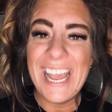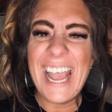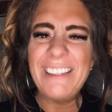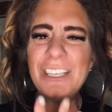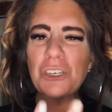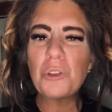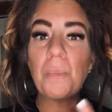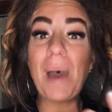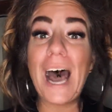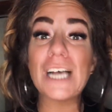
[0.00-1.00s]
And these are the
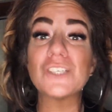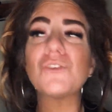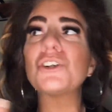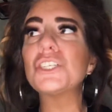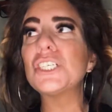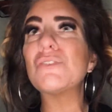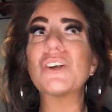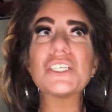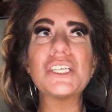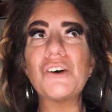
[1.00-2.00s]
past versions of
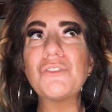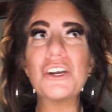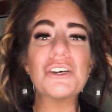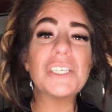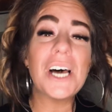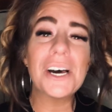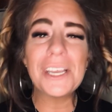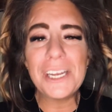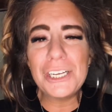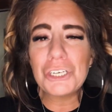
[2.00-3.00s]
ourselves that are
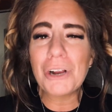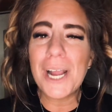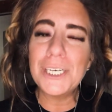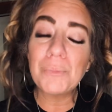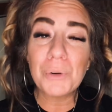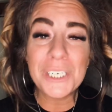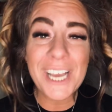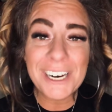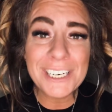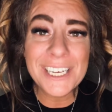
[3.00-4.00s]
tugging and trying to
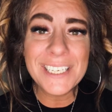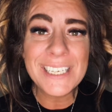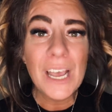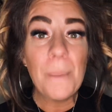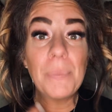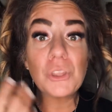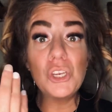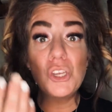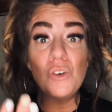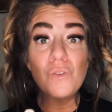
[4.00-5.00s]
protect us. But the
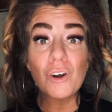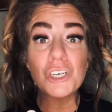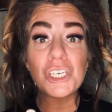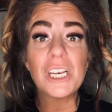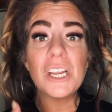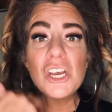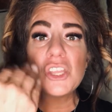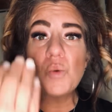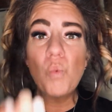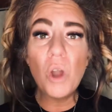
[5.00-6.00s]
new version,
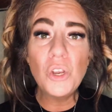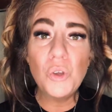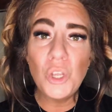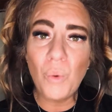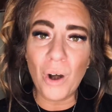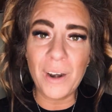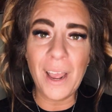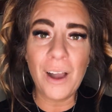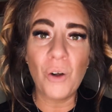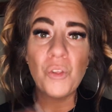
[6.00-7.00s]
the one who you are
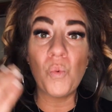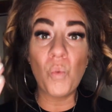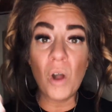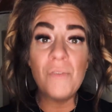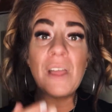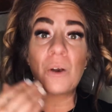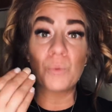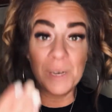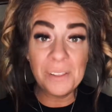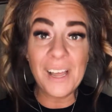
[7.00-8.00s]
now, the one that
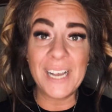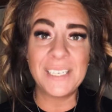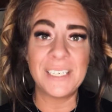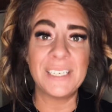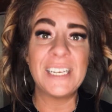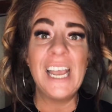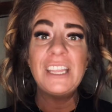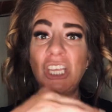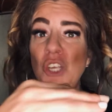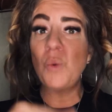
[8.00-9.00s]
realizes
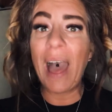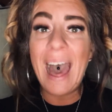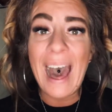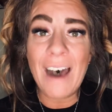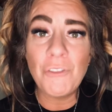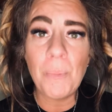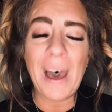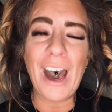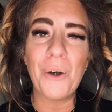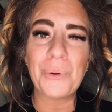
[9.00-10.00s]
that you have the
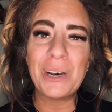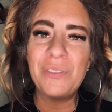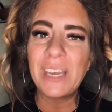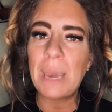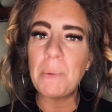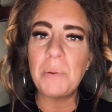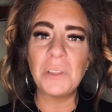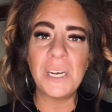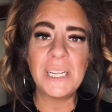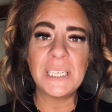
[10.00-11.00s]
power and the
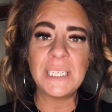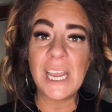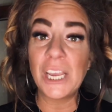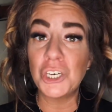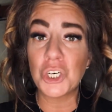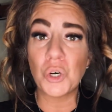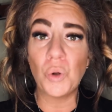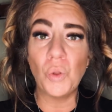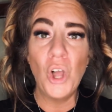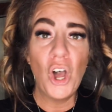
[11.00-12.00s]
capability to take
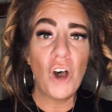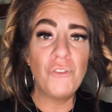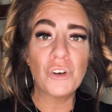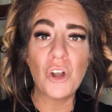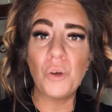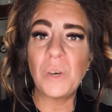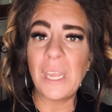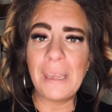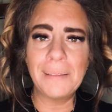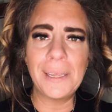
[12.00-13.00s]
control of your own
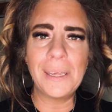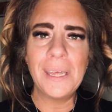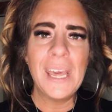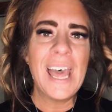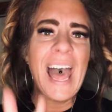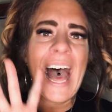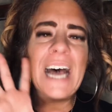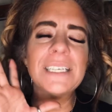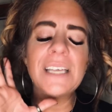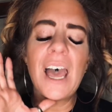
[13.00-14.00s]
healing,
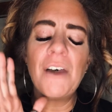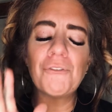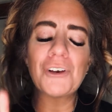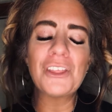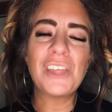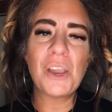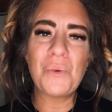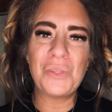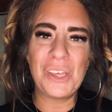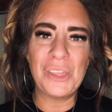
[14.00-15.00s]
has everything
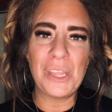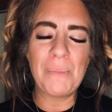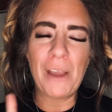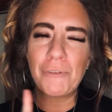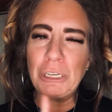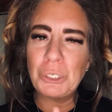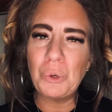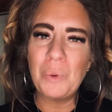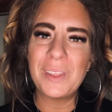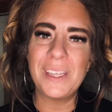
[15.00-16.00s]
within them, every tool
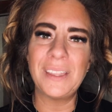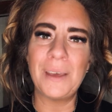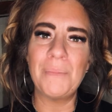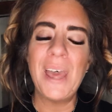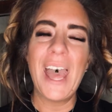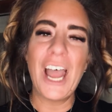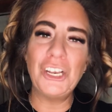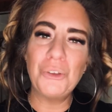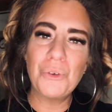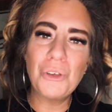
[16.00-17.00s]
within them. And
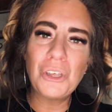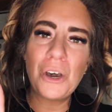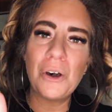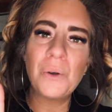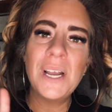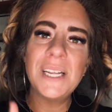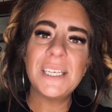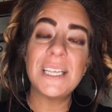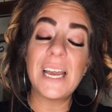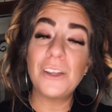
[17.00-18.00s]
you can go
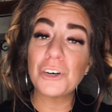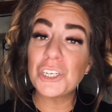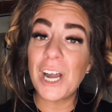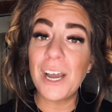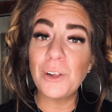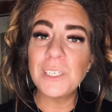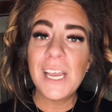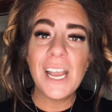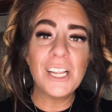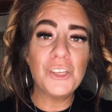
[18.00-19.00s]
to that inner child
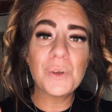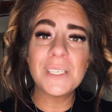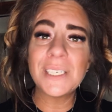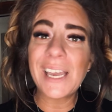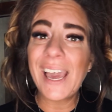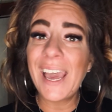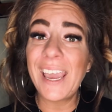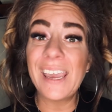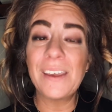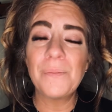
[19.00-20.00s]
and you can say,
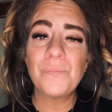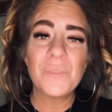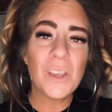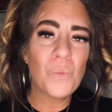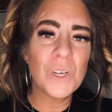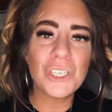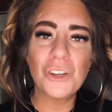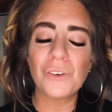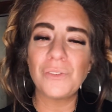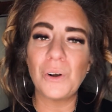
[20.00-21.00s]
hey, it wasn't
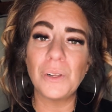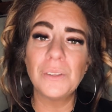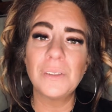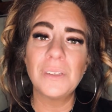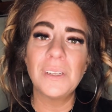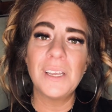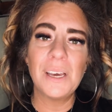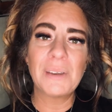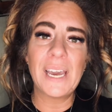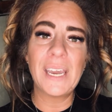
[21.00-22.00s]
your fault.
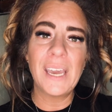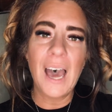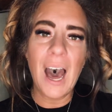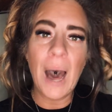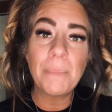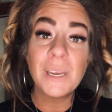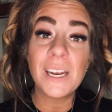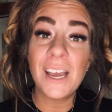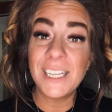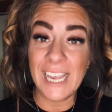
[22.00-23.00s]
Okay, I'm
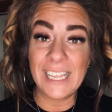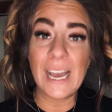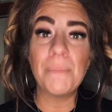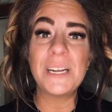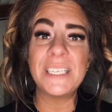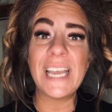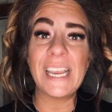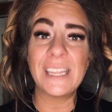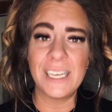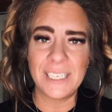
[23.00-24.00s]
gonna
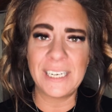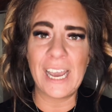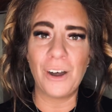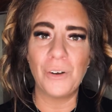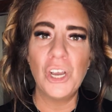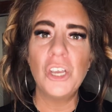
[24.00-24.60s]
take this now.